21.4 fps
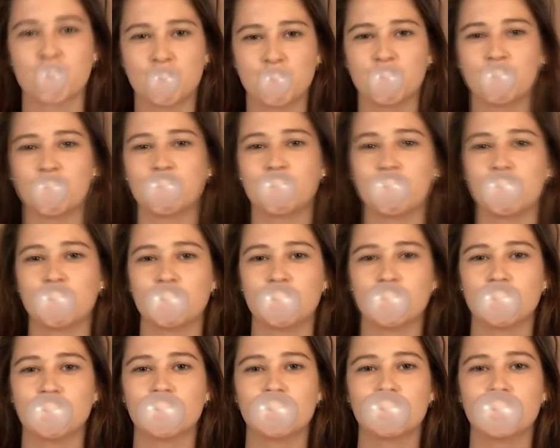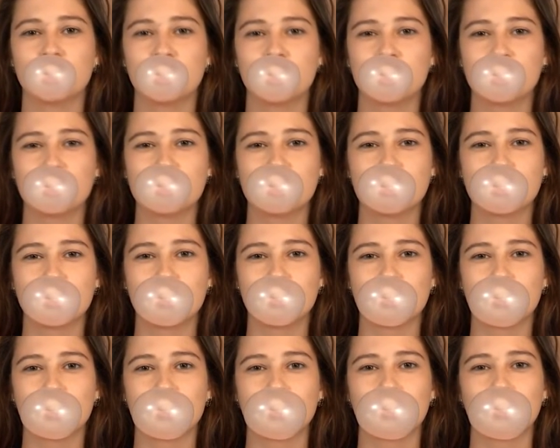or
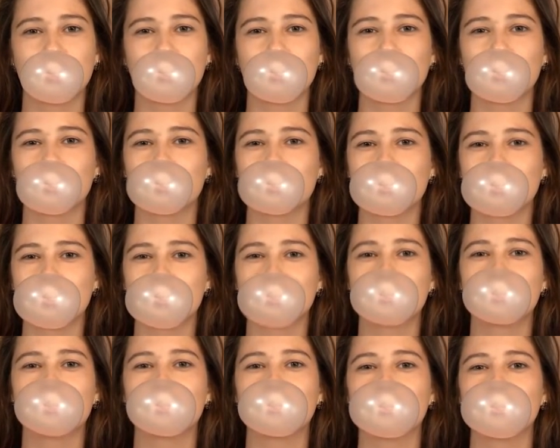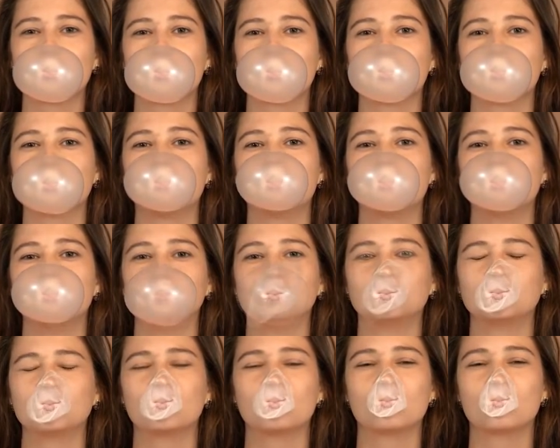kinds of breath mints
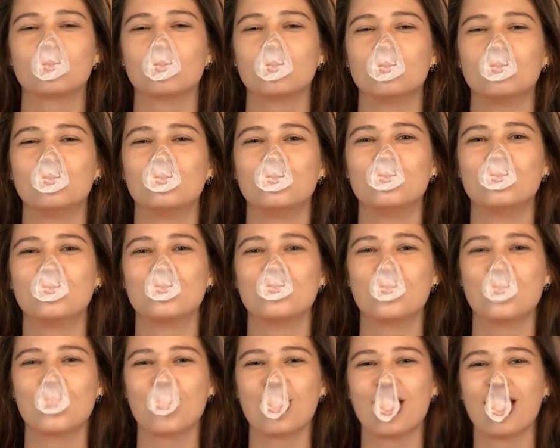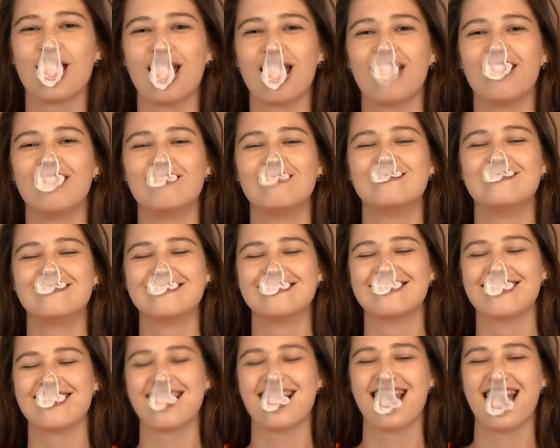that people should stay away
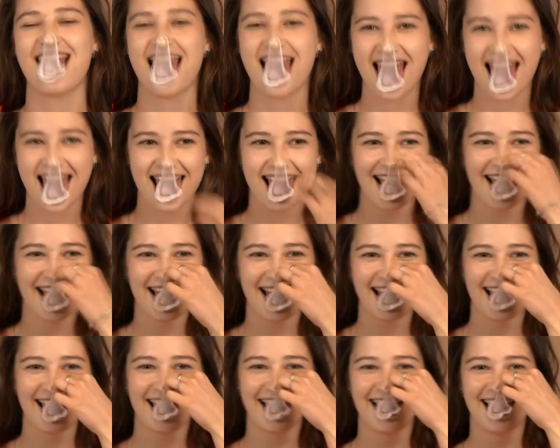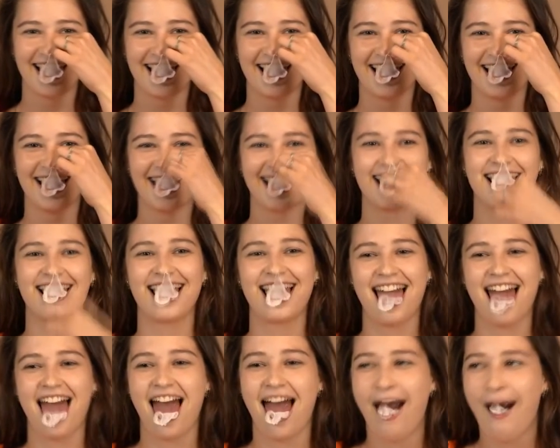from, that
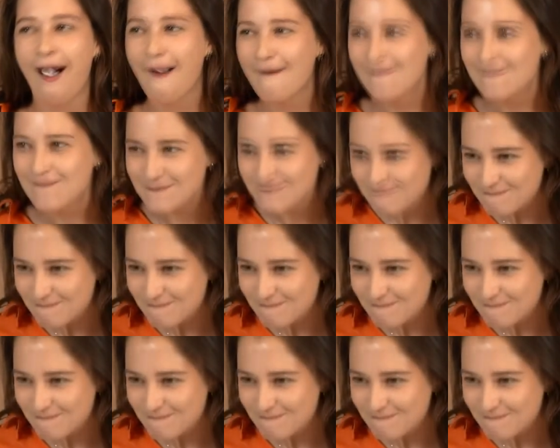otherwise they